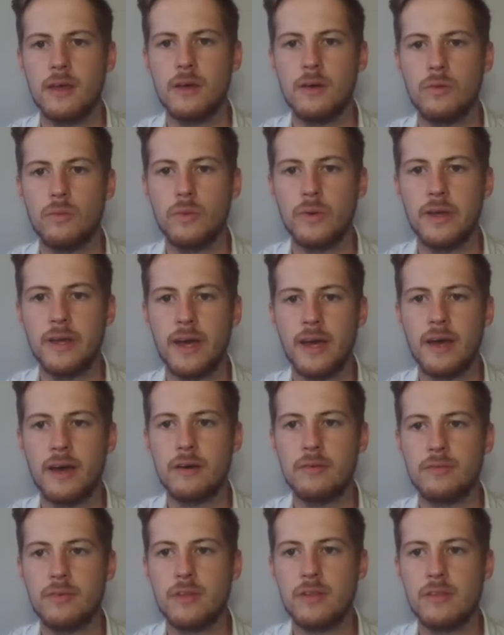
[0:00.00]
we
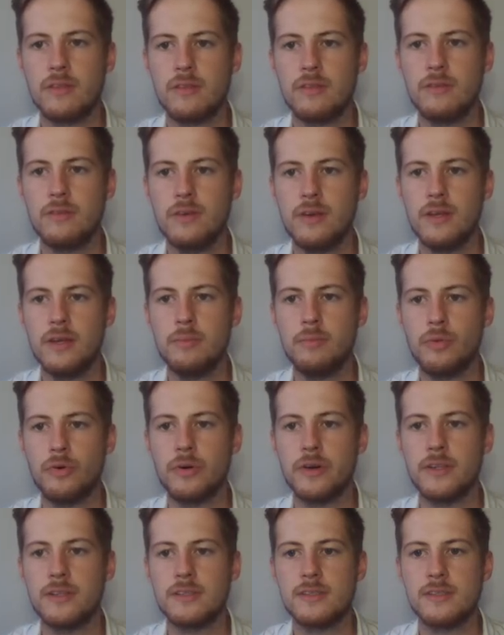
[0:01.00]
have 3
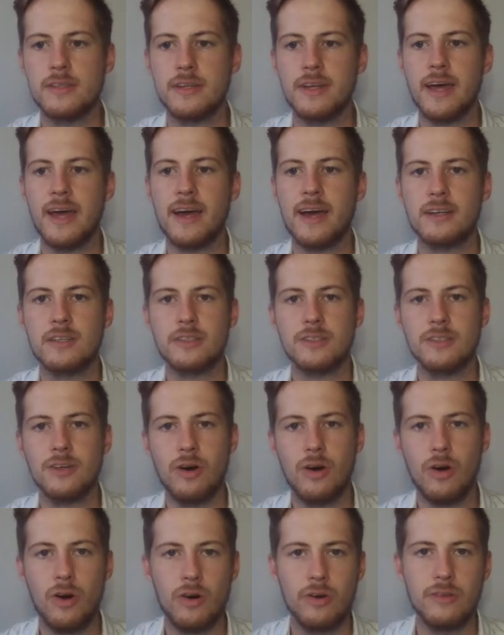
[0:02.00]
points that act
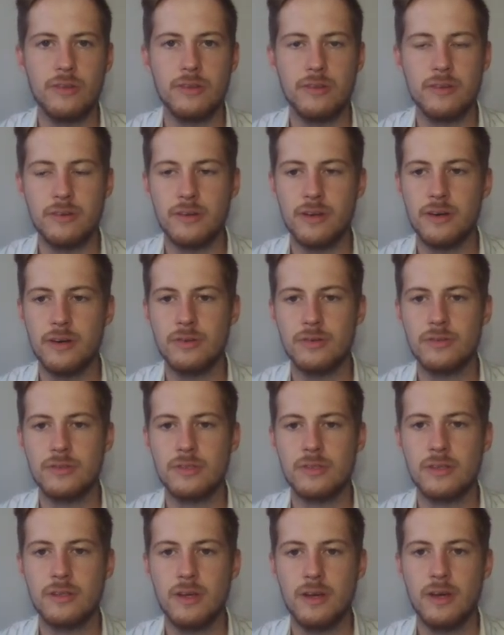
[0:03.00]
on the
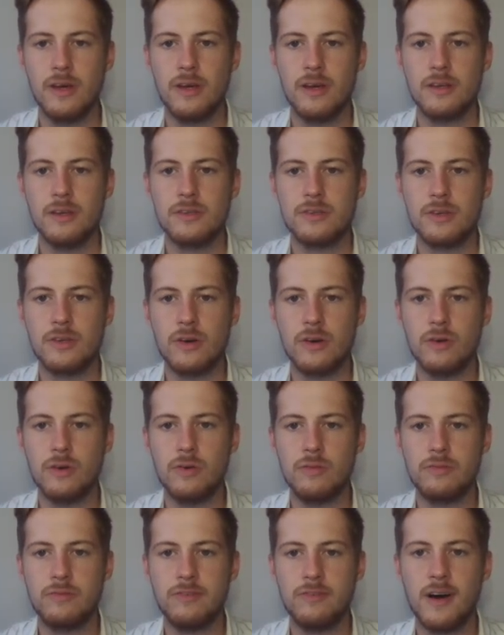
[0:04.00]
nodes. So
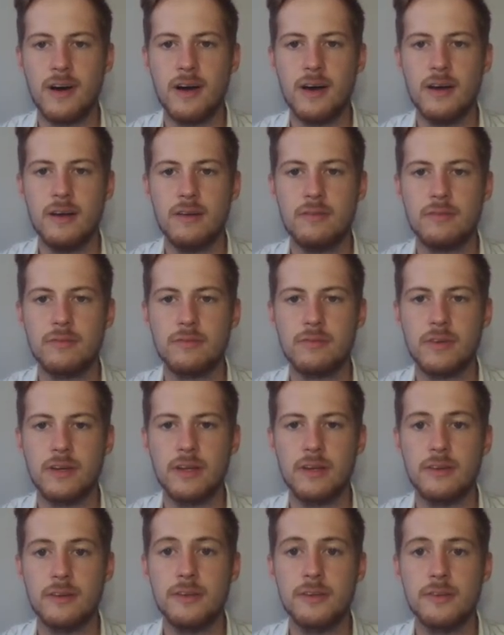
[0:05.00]
5
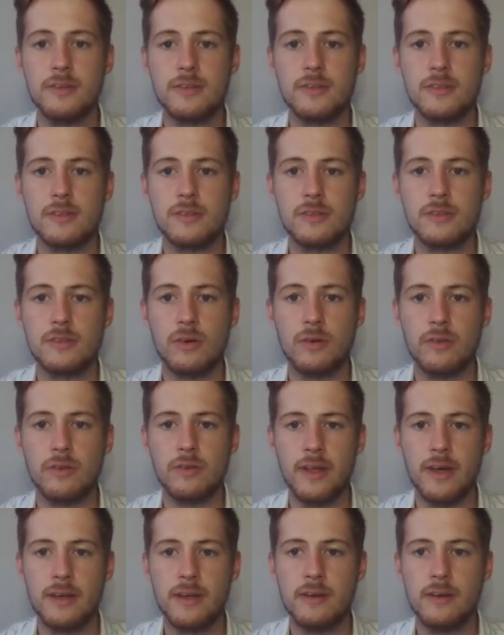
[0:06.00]
kilonewtons on
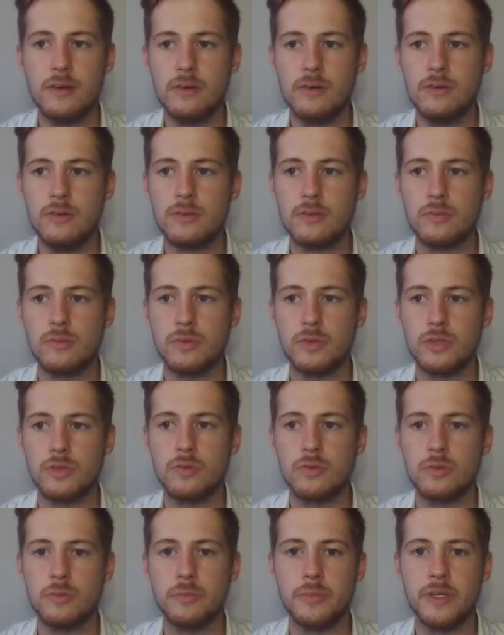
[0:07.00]
that node, which
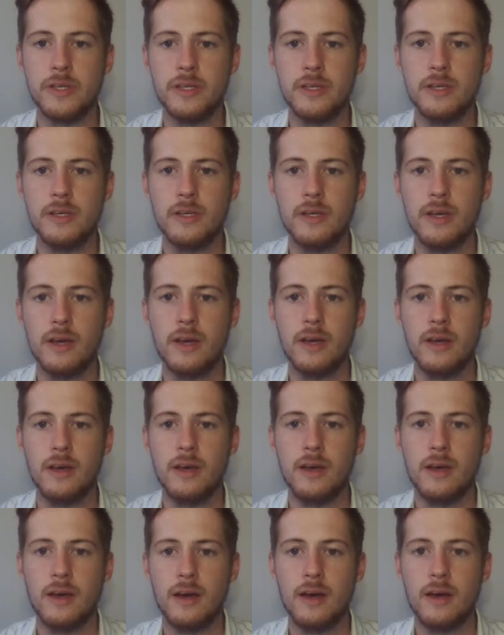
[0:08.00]
will be
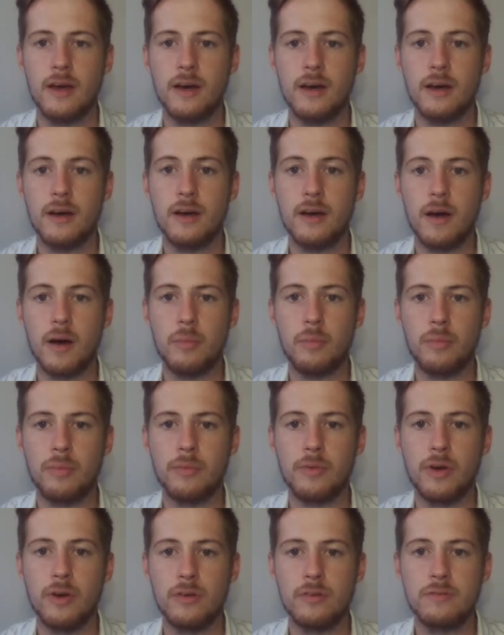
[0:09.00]
up
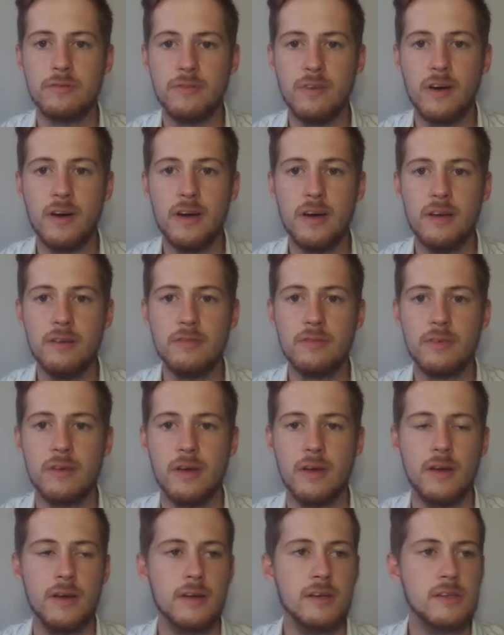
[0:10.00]
node 5.
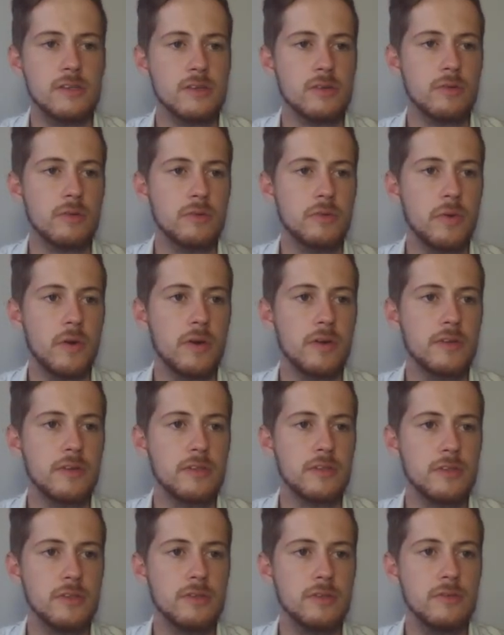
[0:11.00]
So what we're going to
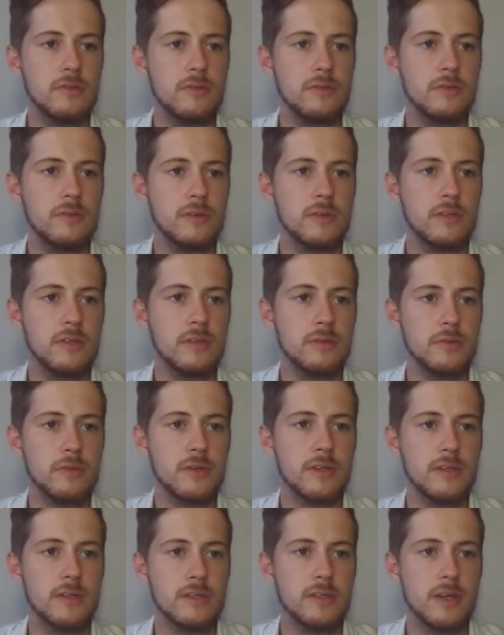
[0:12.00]
do is we're
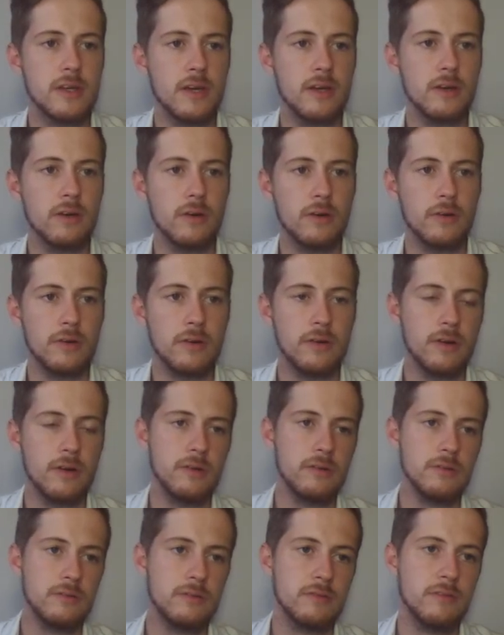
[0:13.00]
going to say on
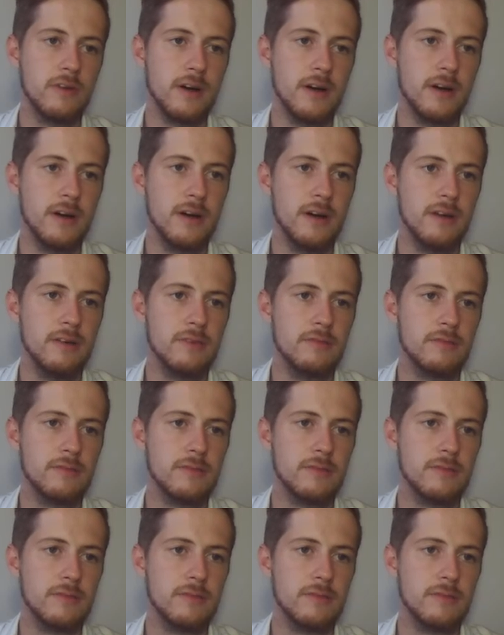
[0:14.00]
node 5,